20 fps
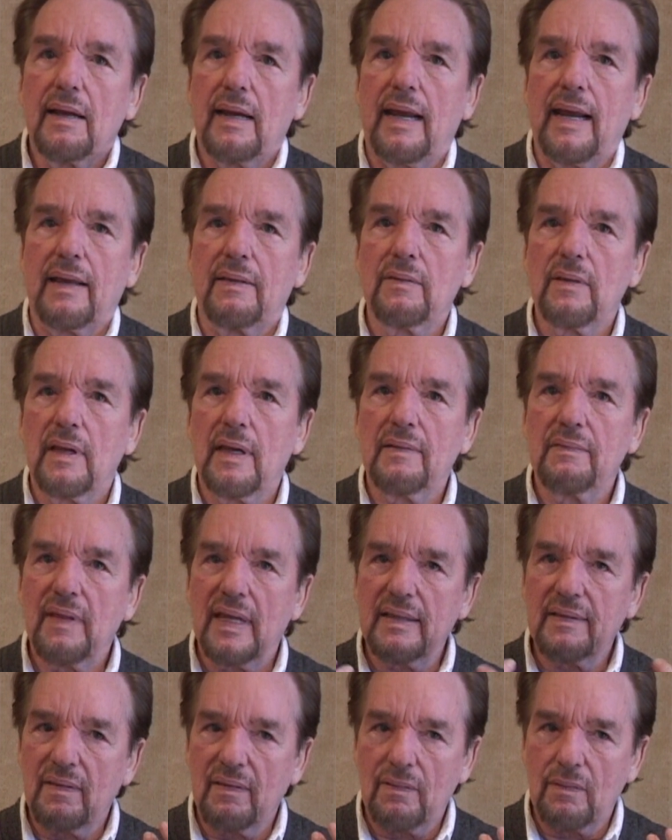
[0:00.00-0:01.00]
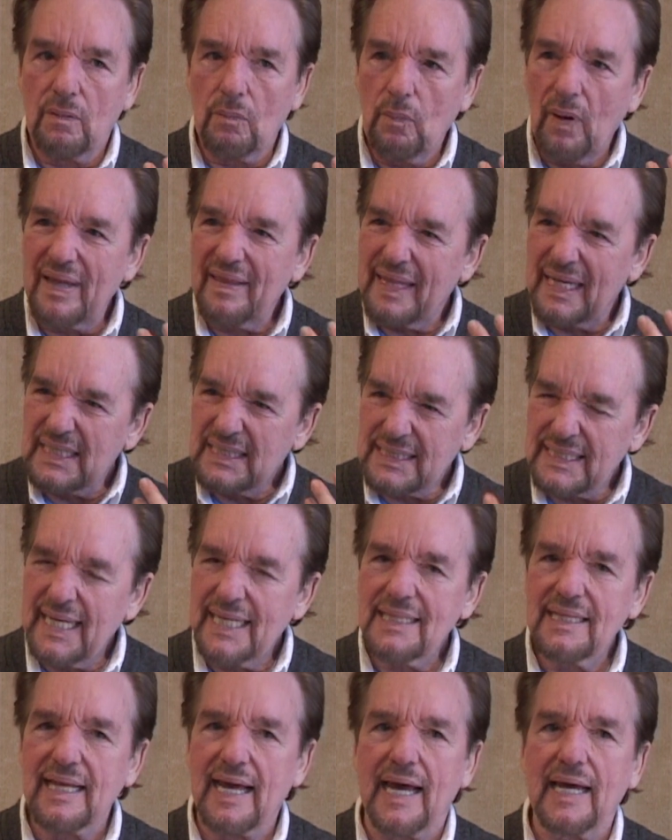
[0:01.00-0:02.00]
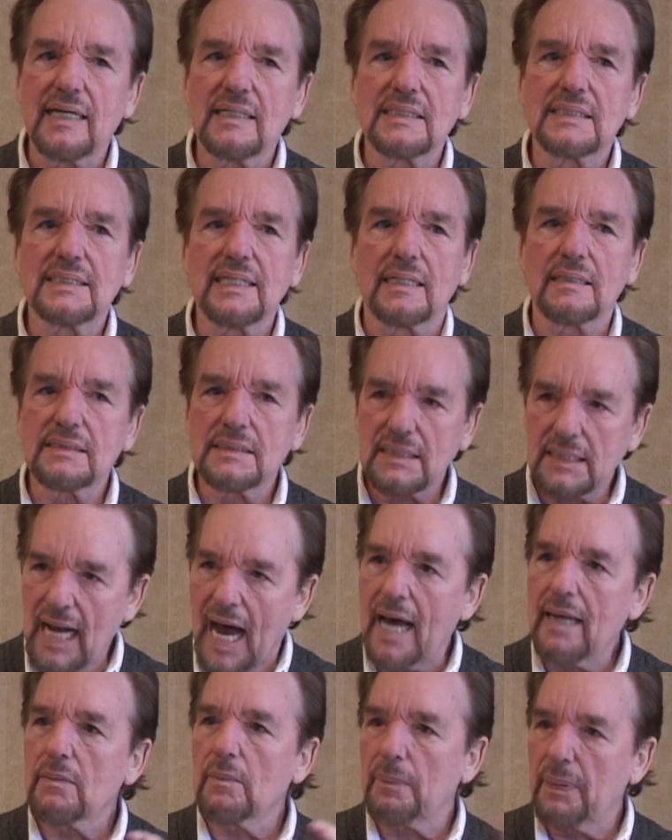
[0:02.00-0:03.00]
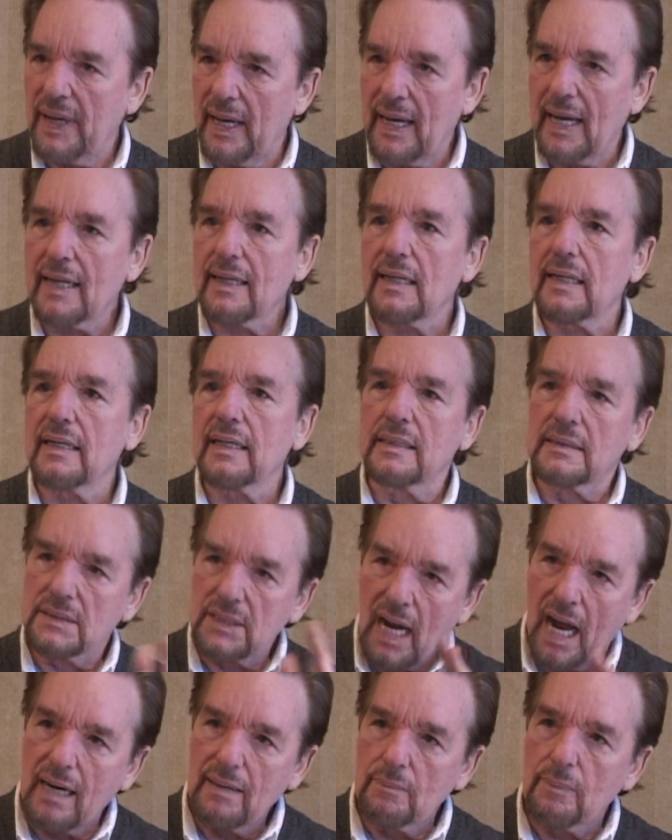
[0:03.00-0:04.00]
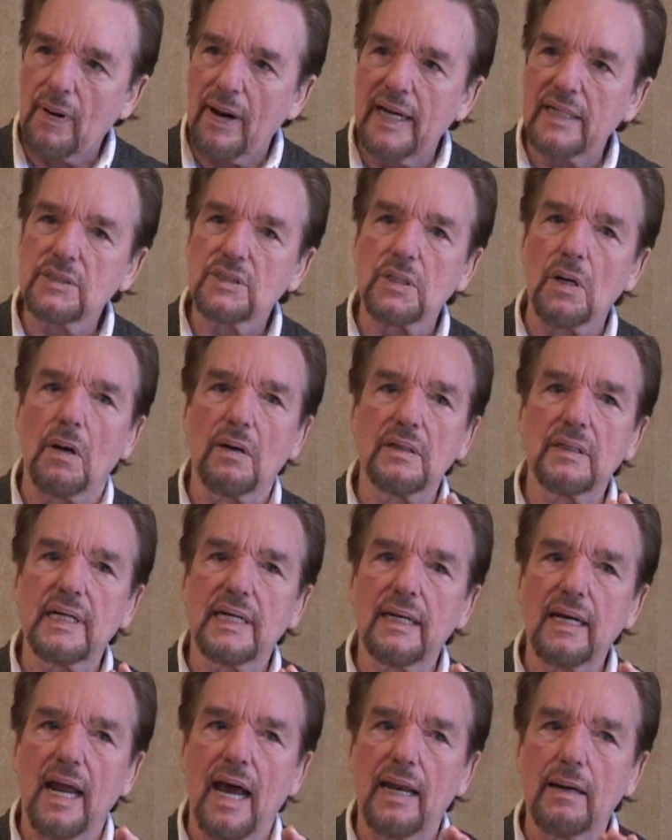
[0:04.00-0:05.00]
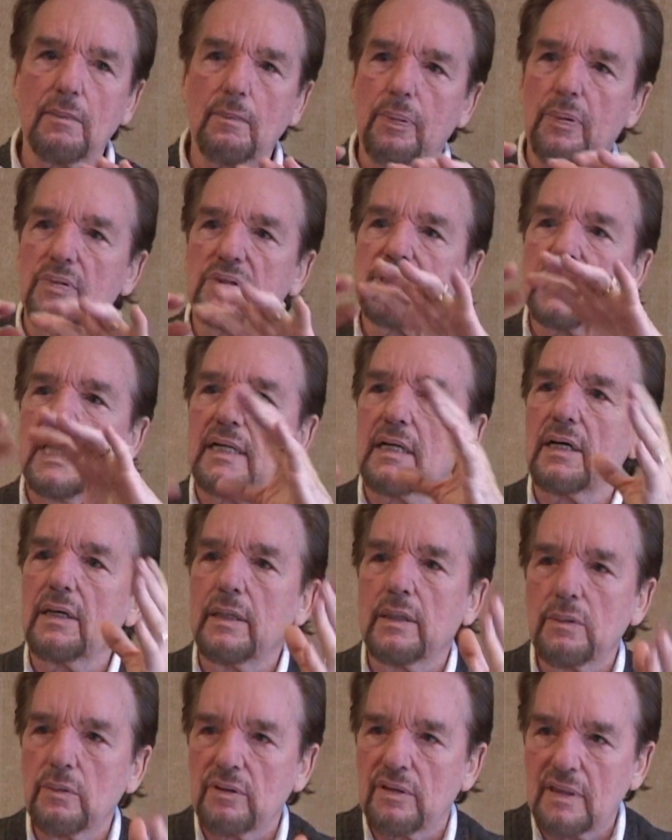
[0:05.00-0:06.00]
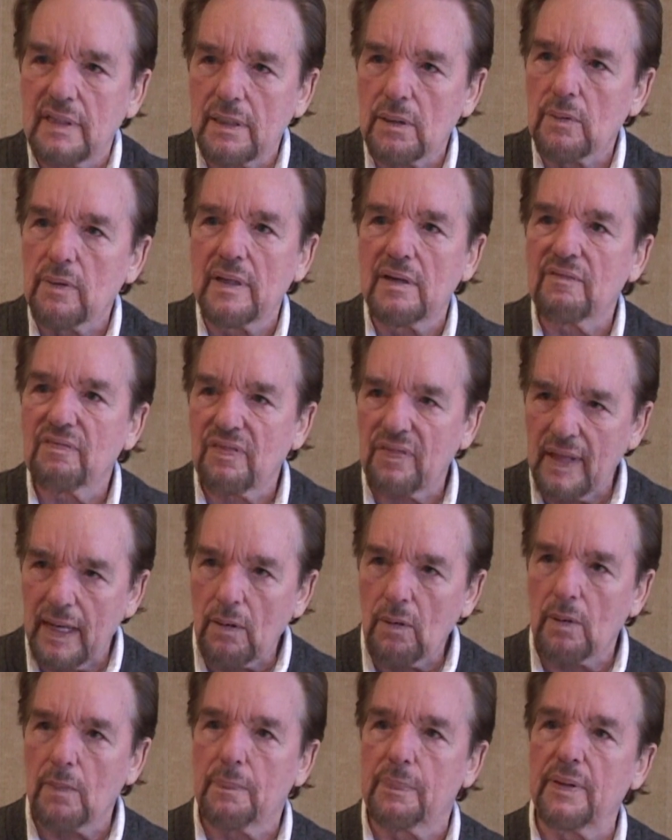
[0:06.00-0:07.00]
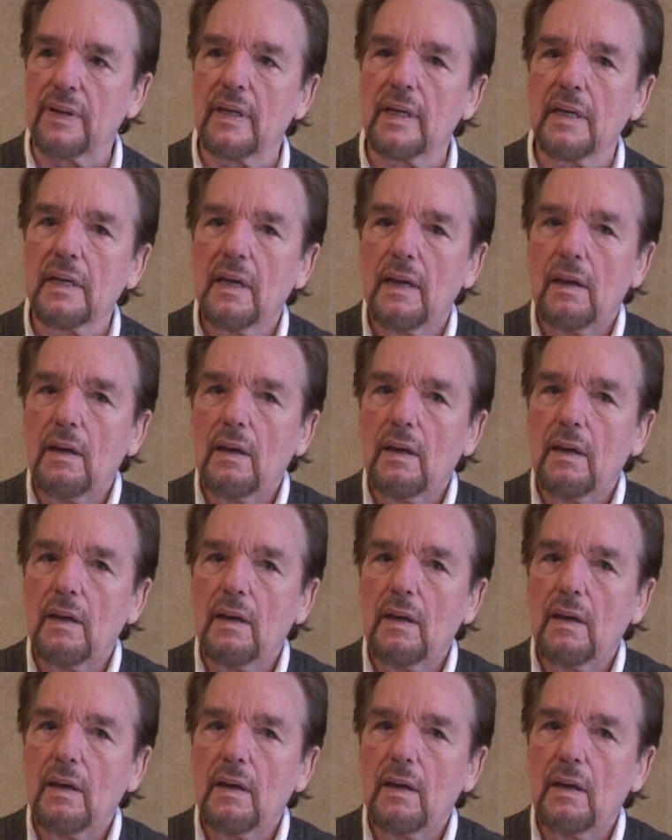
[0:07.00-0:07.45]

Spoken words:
And the way they said that is that Scott Peck and John Bradshaw did not present a new theory of therapy,